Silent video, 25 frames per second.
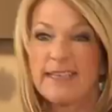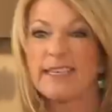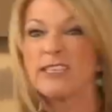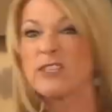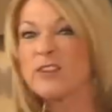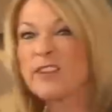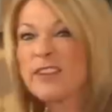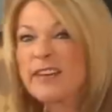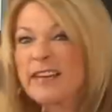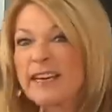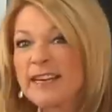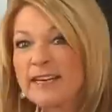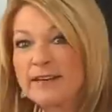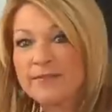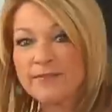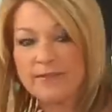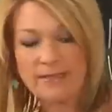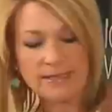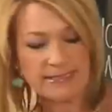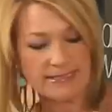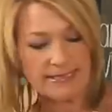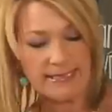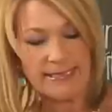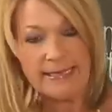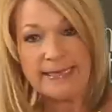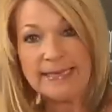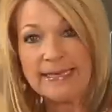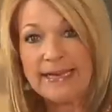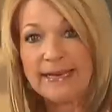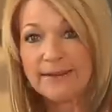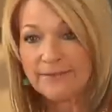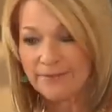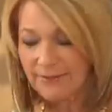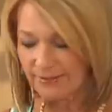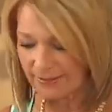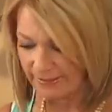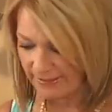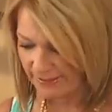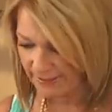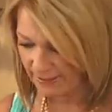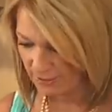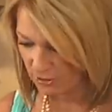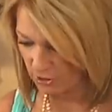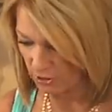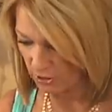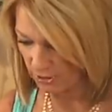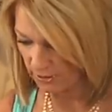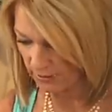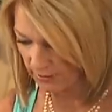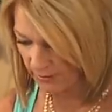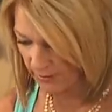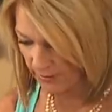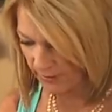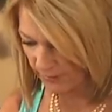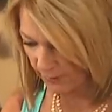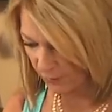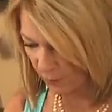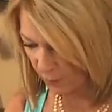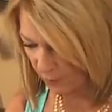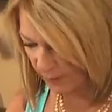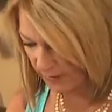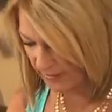These are the kind of things I love in the kitchen, the